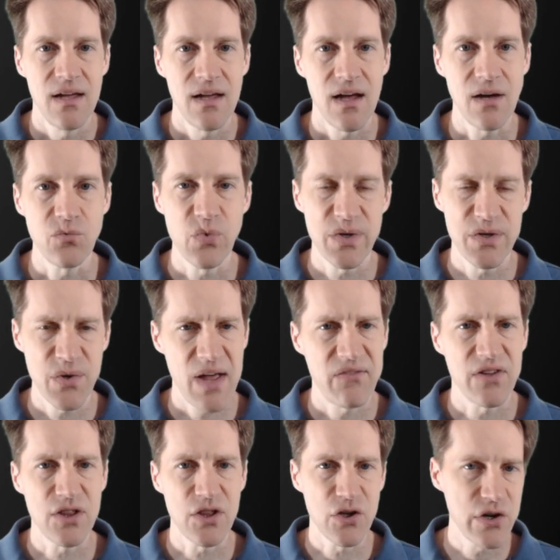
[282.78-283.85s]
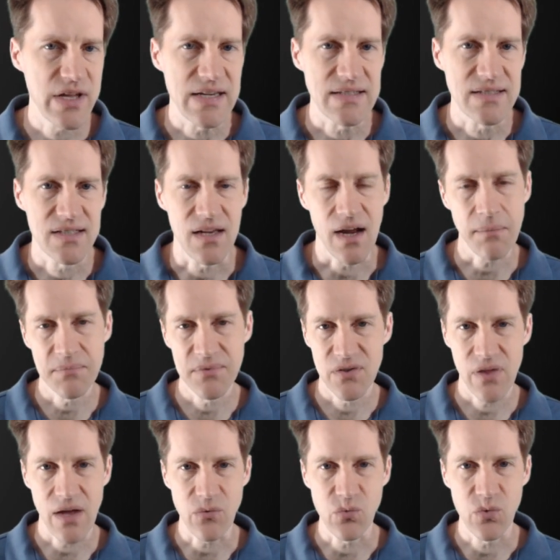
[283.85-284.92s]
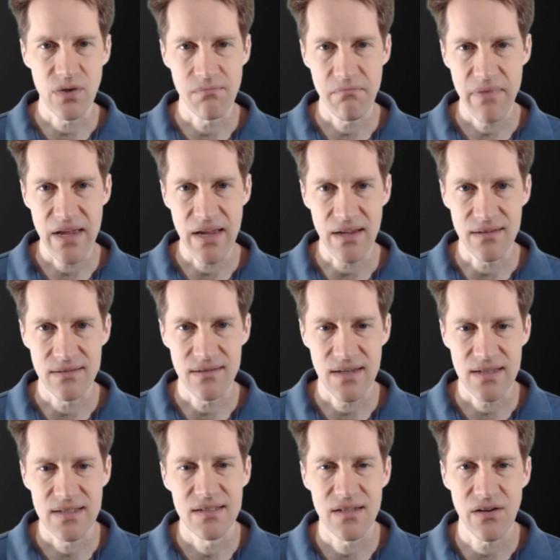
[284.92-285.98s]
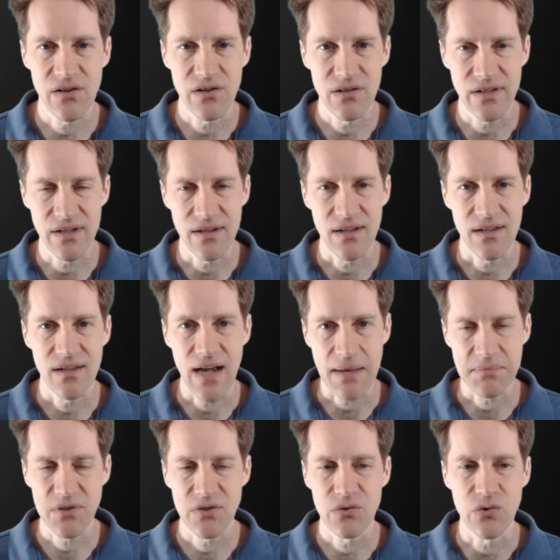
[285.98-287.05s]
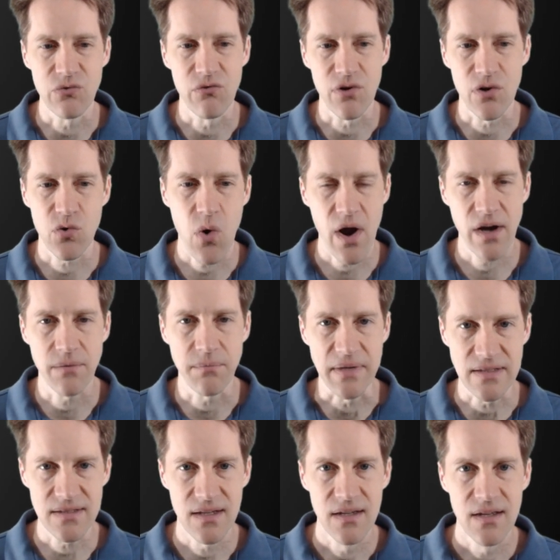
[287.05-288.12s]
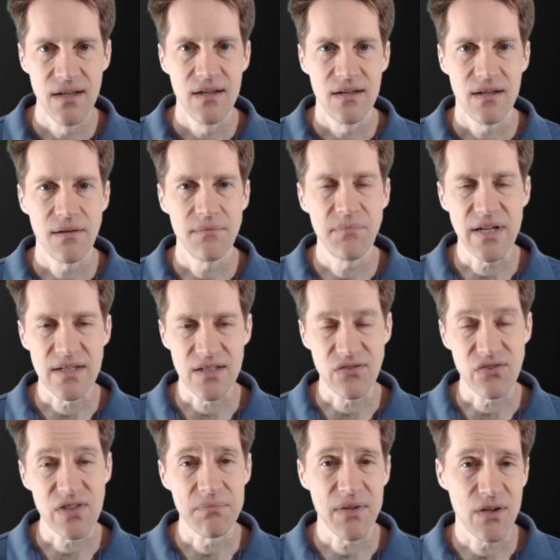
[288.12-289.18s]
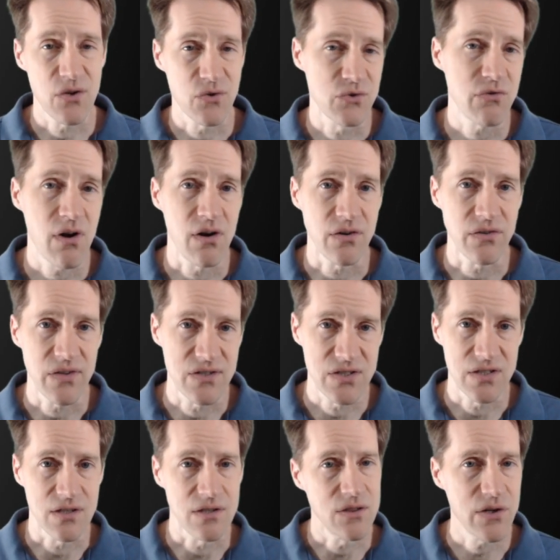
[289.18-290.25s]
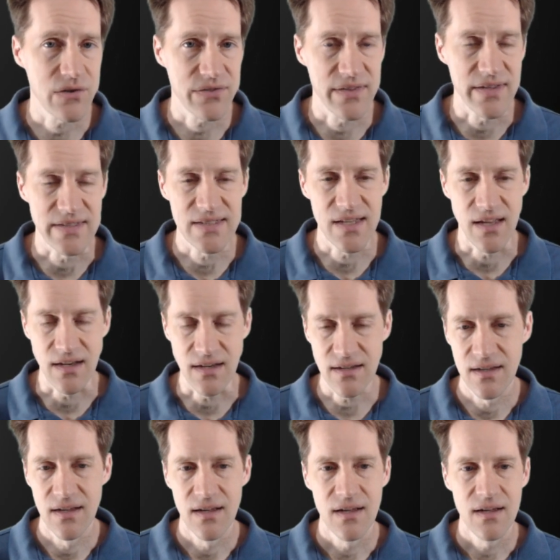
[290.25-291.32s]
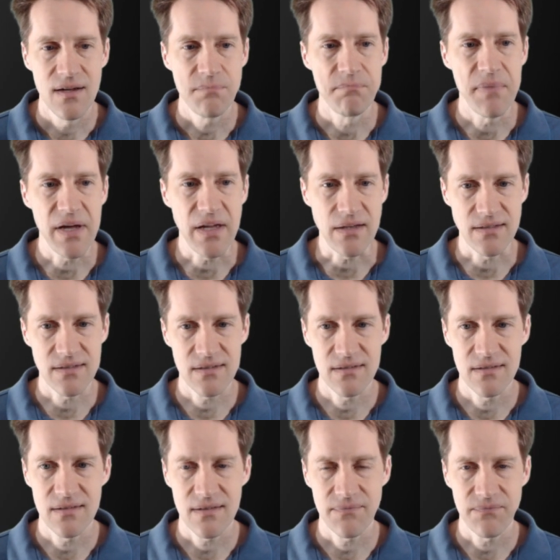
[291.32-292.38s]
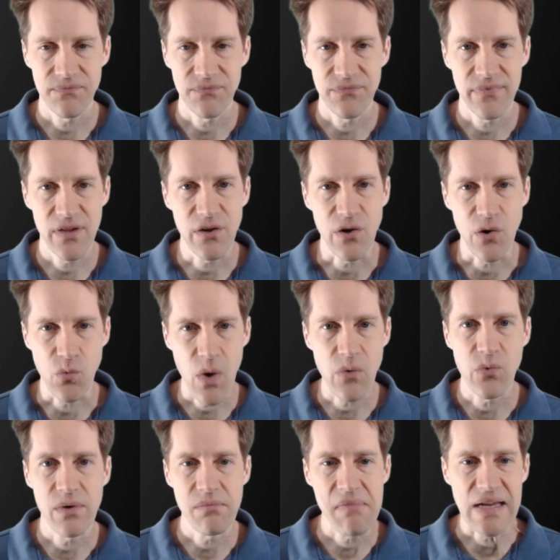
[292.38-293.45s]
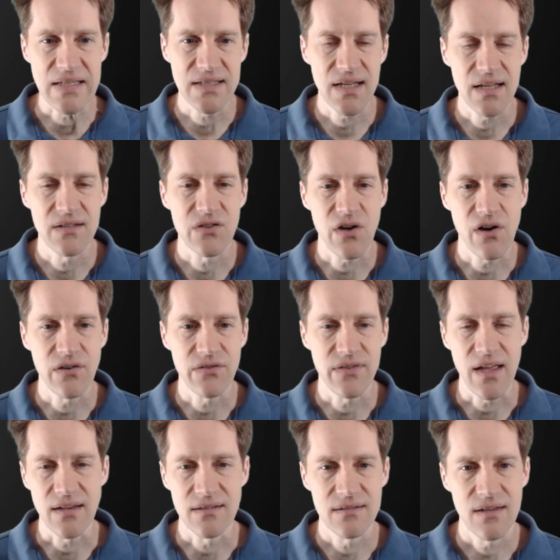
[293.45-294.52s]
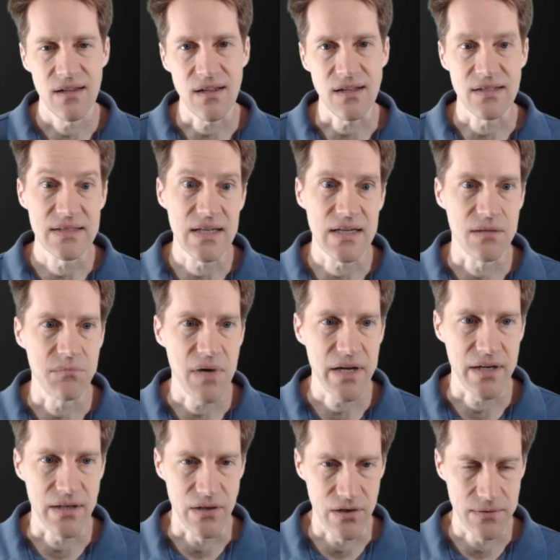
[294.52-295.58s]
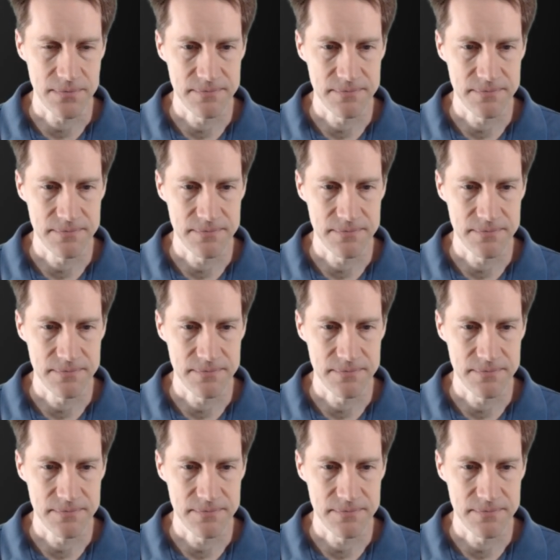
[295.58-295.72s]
We do have alerting set up, so that wouldn't be necessarily an absolute requirement, because if something goes wrong, there's an alert that's sent. But, what would make sense on that second monitor?